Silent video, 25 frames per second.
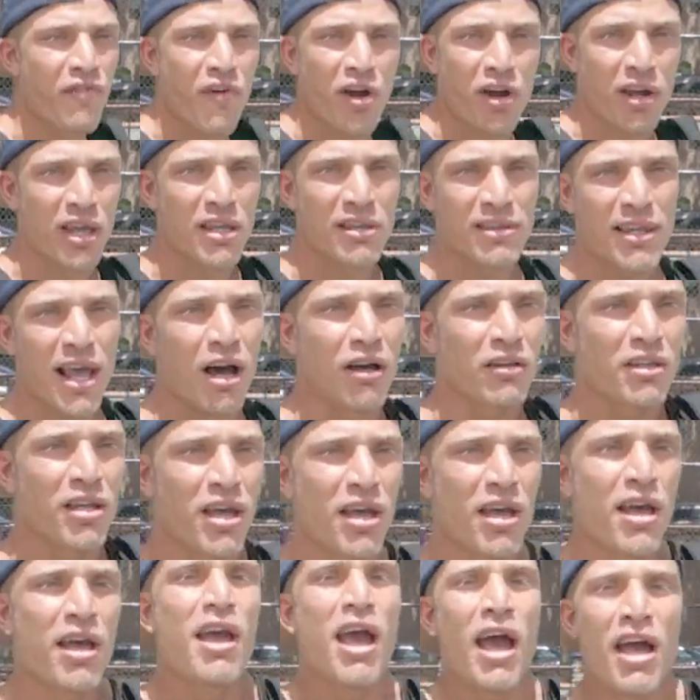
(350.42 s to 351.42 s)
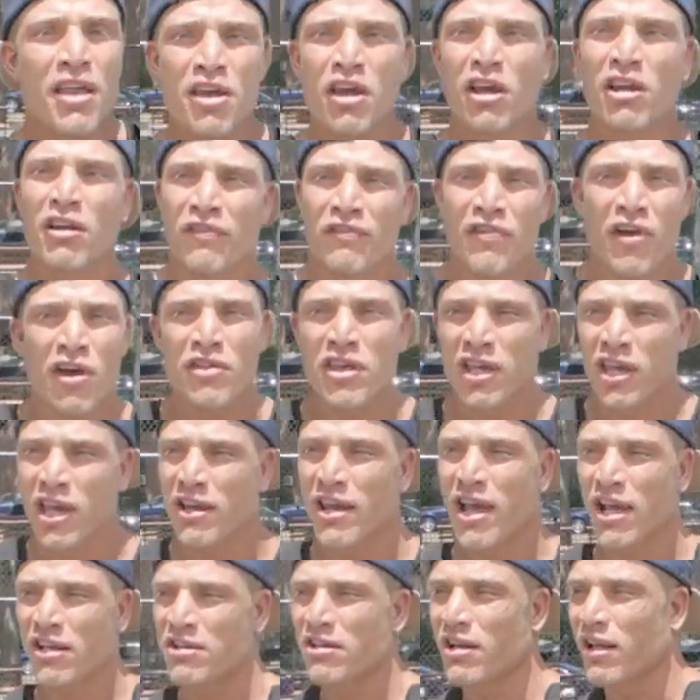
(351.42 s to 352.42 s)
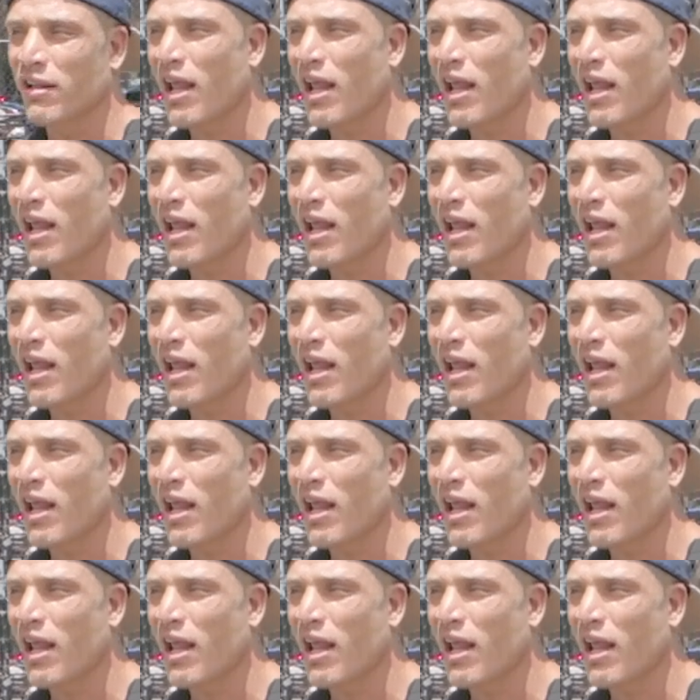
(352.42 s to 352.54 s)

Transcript: fucking delt. And you're going to feel the connection a